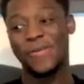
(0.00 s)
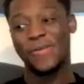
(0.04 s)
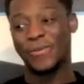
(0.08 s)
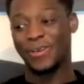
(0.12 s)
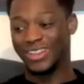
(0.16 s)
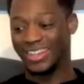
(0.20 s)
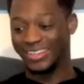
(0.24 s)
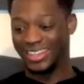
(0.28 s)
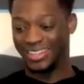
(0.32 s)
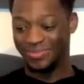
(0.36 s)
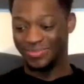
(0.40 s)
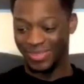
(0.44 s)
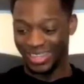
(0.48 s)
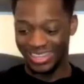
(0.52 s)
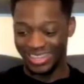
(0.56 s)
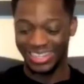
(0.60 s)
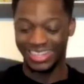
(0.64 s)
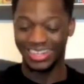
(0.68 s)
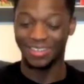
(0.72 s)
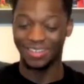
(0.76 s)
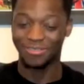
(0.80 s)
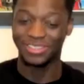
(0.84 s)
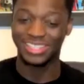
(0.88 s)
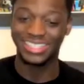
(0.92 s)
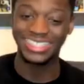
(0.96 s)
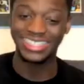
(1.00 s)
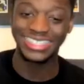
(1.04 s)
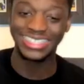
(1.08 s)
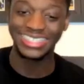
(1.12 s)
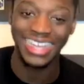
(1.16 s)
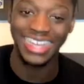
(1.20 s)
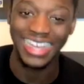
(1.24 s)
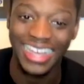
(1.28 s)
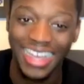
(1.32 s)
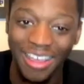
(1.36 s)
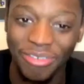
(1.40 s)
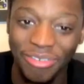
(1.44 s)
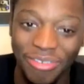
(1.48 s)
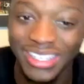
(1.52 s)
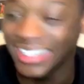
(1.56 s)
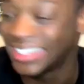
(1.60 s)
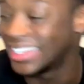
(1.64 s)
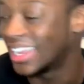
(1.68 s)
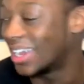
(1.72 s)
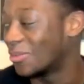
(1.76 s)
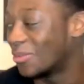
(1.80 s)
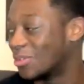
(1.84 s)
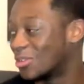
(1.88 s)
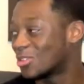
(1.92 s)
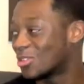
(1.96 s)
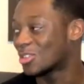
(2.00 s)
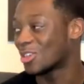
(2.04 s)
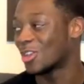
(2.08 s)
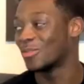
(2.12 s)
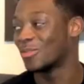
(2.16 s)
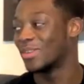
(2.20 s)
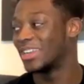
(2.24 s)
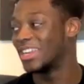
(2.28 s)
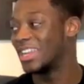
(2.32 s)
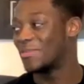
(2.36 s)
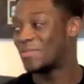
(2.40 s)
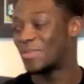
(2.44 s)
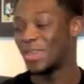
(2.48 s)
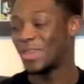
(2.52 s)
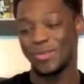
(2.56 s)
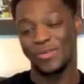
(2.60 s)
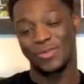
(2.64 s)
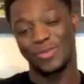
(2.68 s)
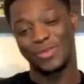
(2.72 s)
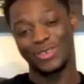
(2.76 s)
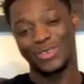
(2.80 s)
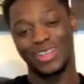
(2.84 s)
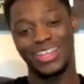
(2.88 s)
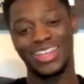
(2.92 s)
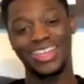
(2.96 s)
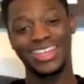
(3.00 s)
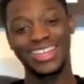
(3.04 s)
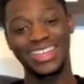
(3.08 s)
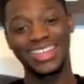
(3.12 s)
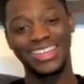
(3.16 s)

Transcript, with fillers: Word, man. And I've seen that. I've seen that with so many people.